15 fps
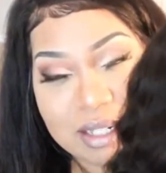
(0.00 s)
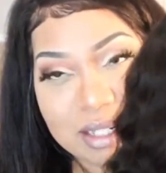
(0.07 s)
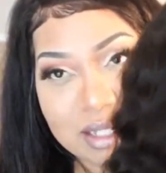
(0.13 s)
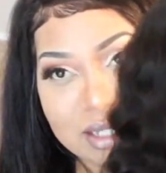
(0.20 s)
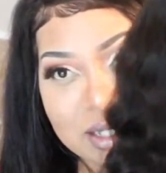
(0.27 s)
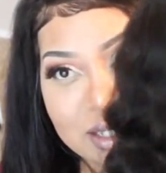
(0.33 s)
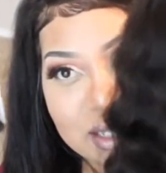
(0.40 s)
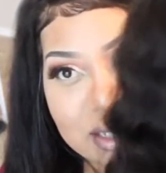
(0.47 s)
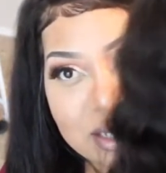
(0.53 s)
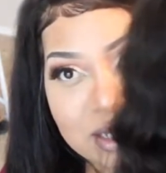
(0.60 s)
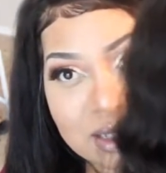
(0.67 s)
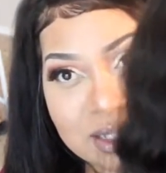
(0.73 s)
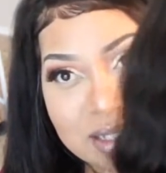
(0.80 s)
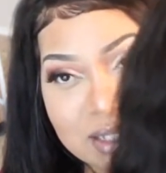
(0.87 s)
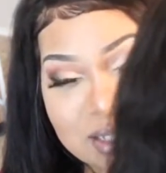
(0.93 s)

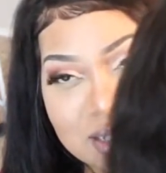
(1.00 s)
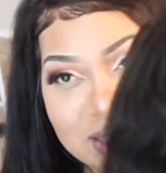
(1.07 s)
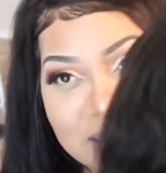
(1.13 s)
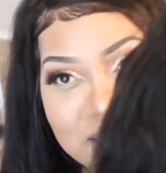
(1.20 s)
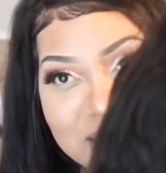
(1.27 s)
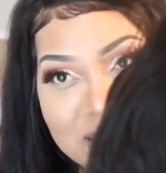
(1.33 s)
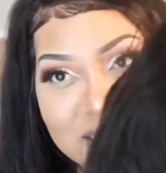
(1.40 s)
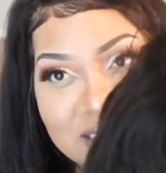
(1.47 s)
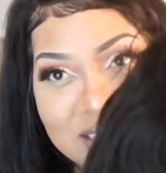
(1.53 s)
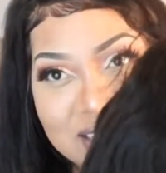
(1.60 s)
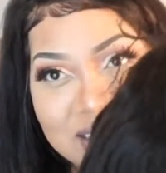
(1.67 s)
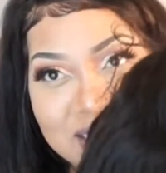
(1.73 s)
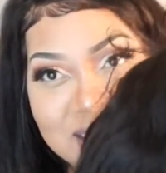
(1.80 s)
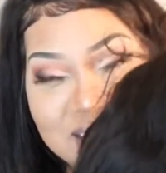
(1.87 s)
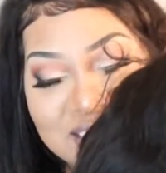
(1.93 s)

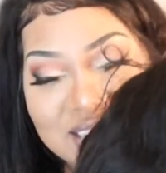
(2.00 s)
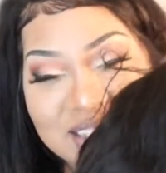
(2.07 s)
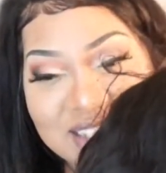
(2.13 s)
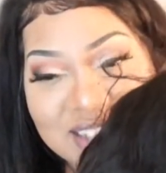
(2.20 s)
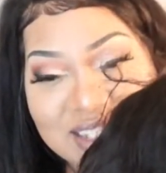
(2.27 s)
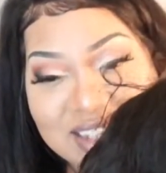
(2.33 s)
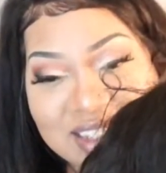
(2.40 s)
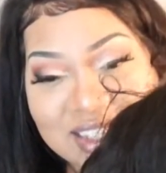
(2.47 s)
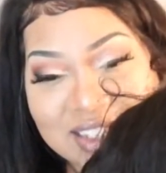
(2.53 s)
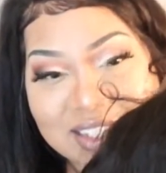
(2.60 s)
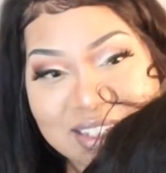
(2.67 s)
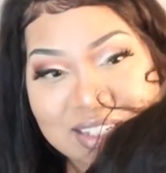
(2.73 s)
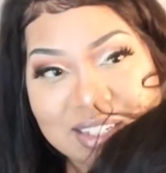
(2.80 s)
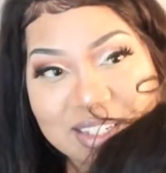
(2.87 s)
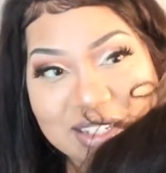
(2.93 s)

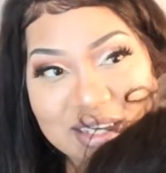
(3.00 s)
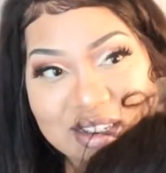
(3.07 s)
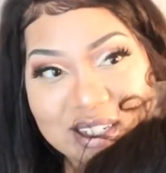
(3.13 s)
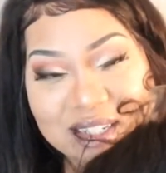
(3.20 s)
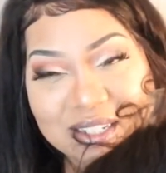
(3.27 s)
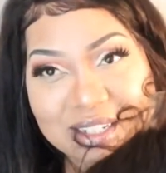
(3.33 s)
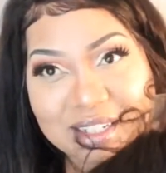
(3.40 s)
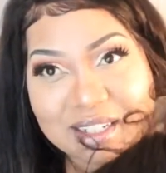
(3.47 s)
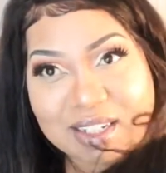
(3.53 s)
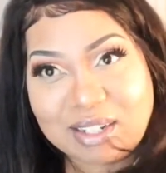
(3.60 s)
[no speech]